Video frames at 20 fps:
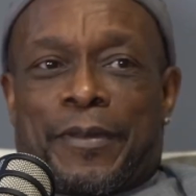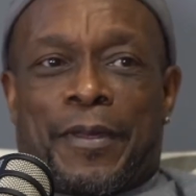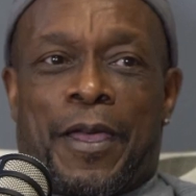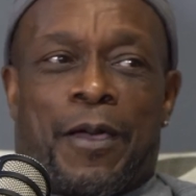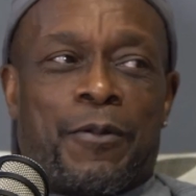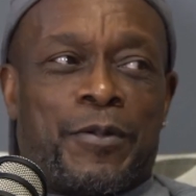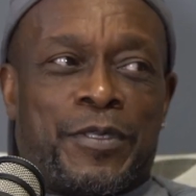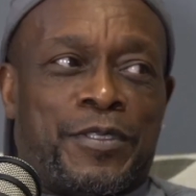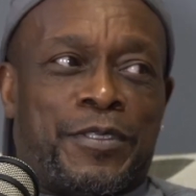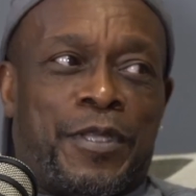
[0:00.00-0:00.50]
I
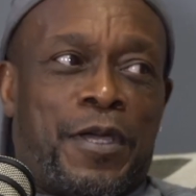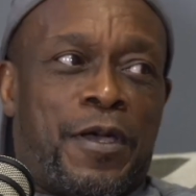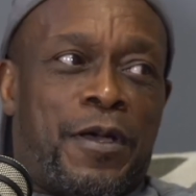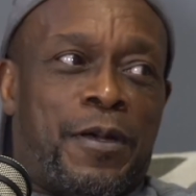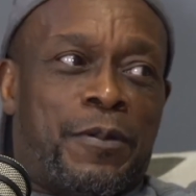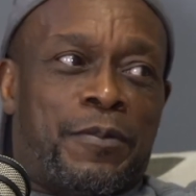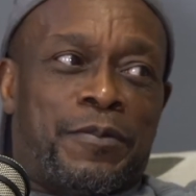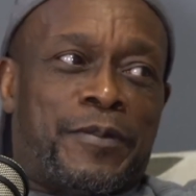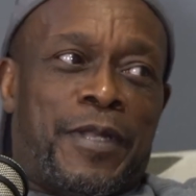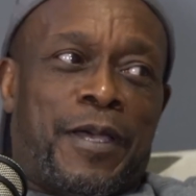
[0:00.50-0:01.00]
was
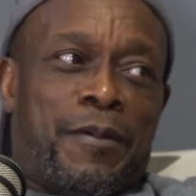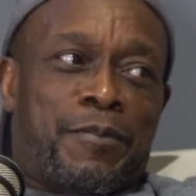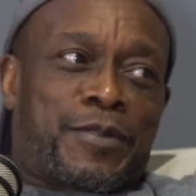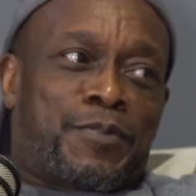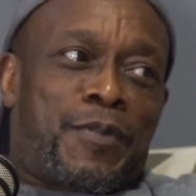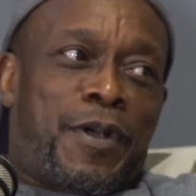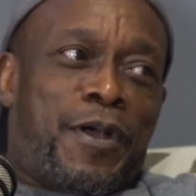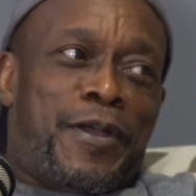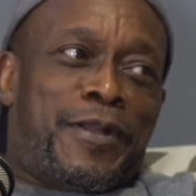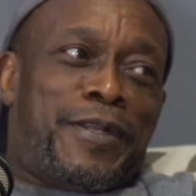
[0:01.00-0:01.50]
dumb. Now I'm
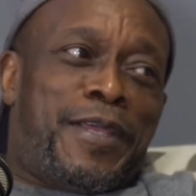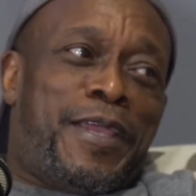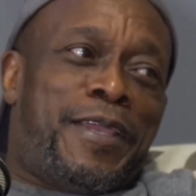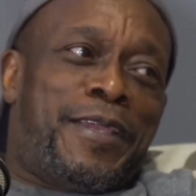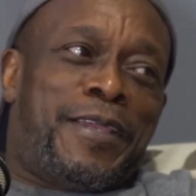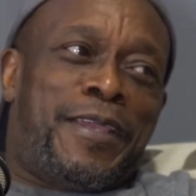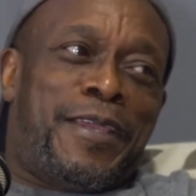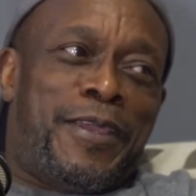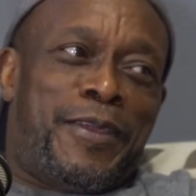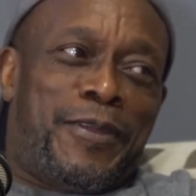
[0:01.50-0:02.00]
smart.
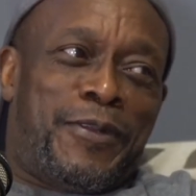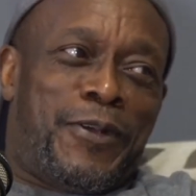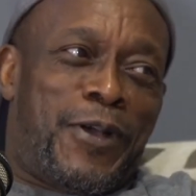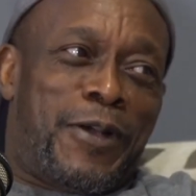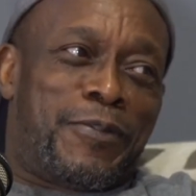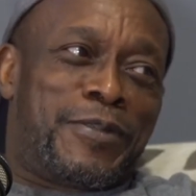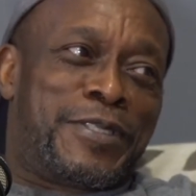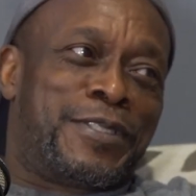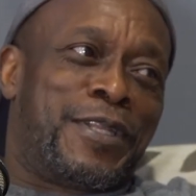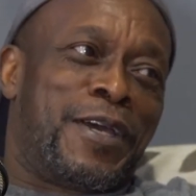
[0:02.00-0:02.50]
I
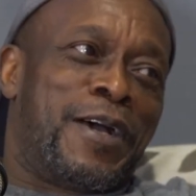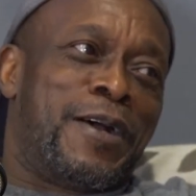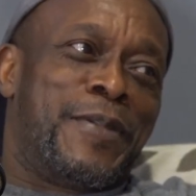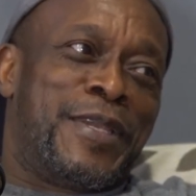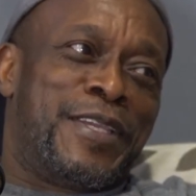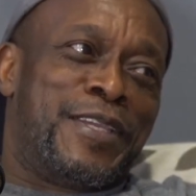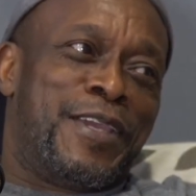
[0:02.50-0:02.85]
was dumb and